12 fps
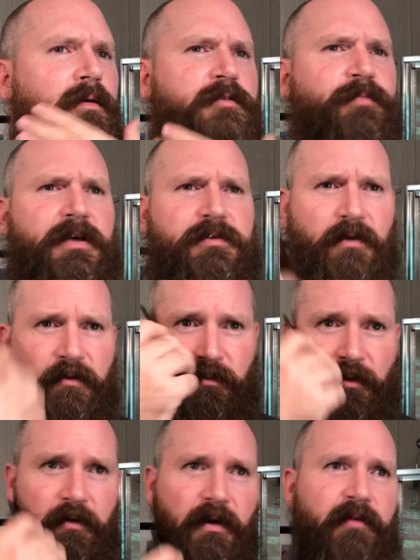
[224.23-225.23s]
Especially in the
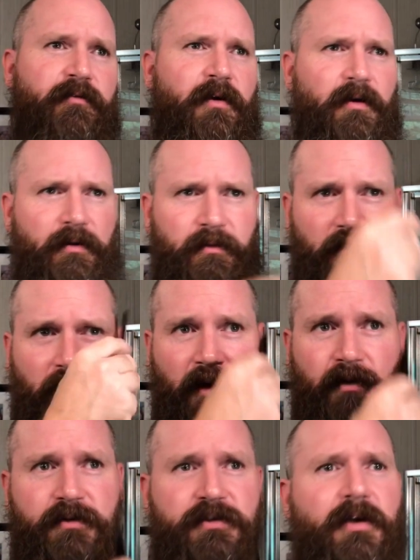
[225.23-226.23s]
morning after I get
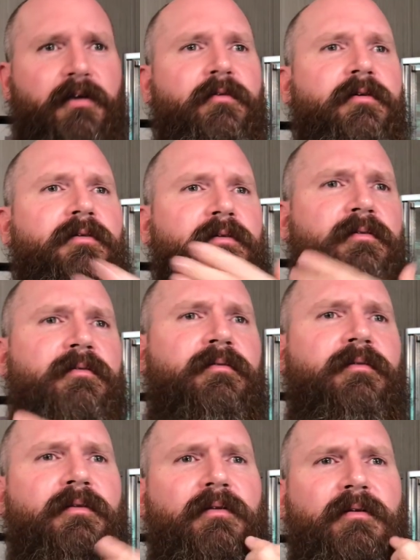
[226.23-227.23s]
out of the shower,
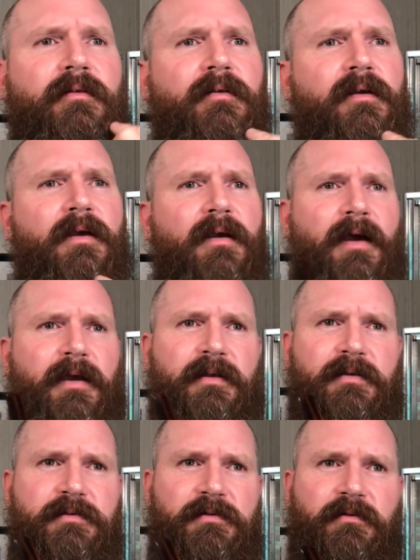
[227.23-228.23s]
I
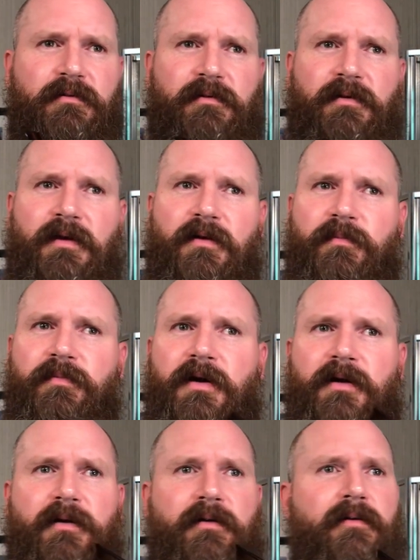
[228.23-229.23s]
get this little dip
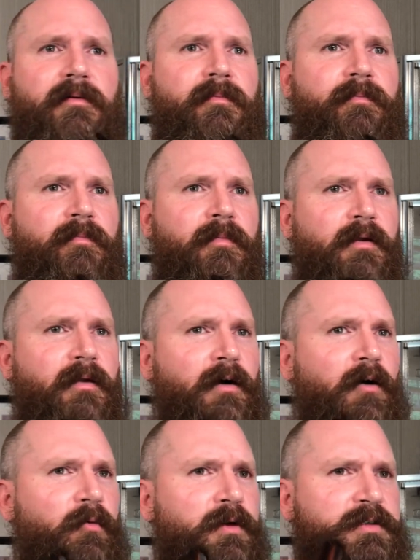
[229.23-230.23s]
right here, and I
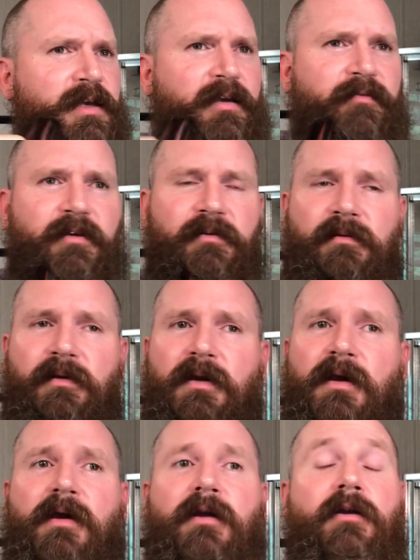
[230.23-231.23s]
always have it,
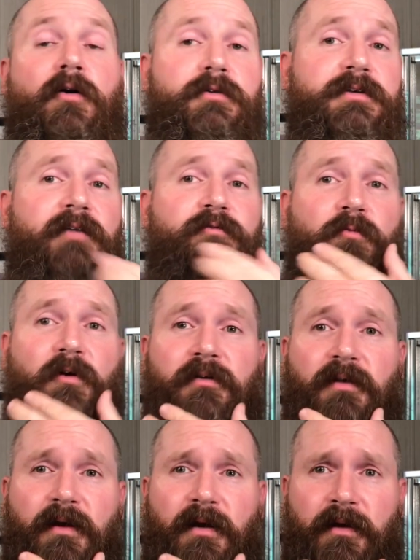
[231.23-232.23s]
and I always have to
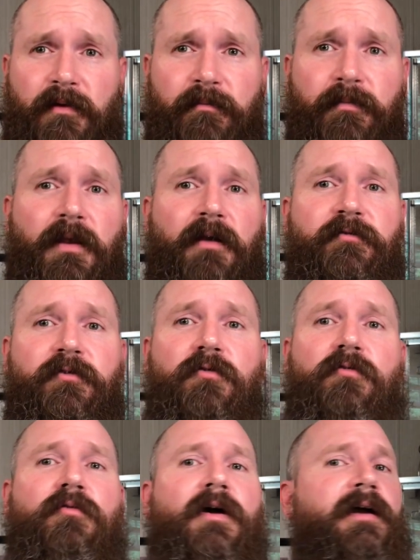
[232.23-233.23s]
work that out. Now, if
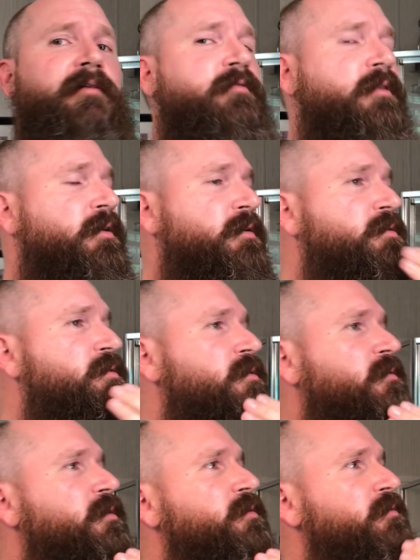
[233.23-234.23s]
you have this
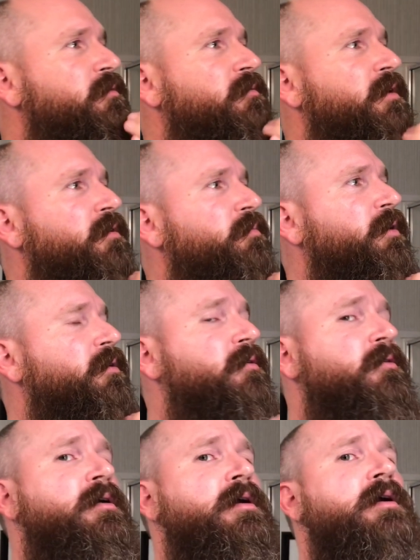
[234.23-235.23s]
little dip
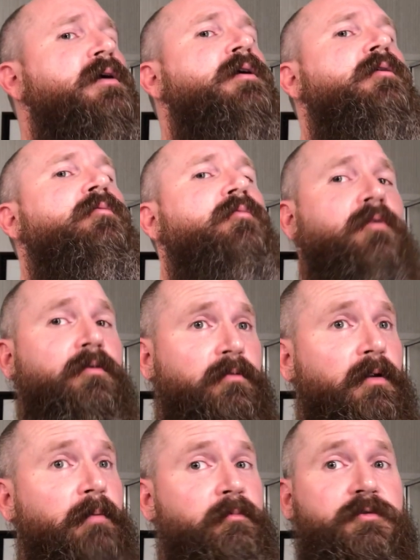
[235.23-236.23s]
here,
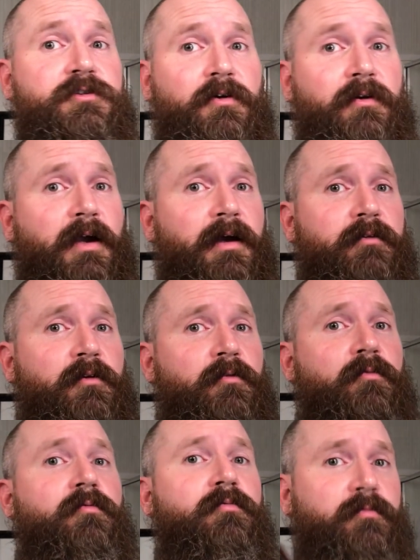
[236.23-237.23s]
I'm going to show you how
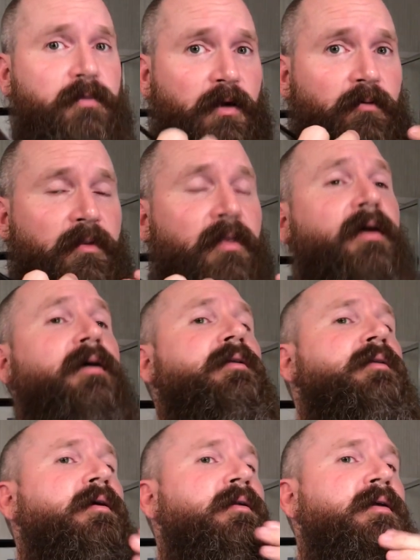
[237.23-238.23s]
to deal with
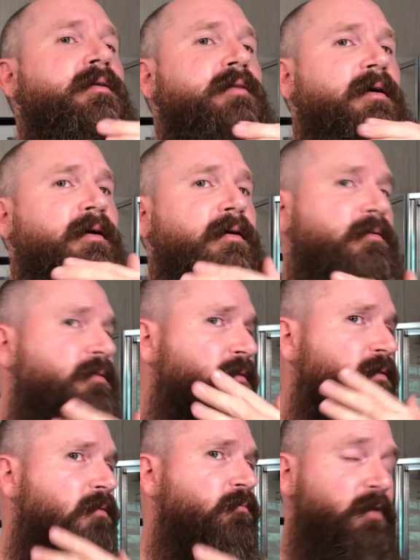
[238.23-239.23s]
that, how to get that out
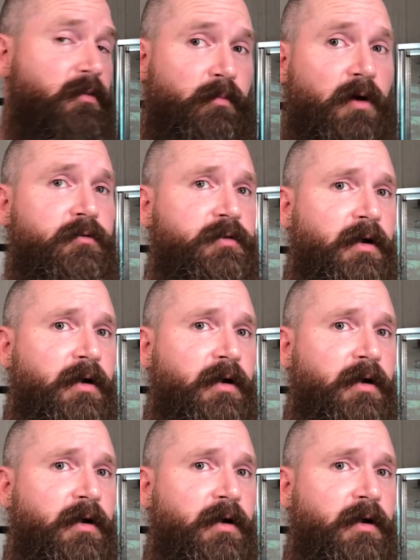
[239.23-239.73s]
with the blow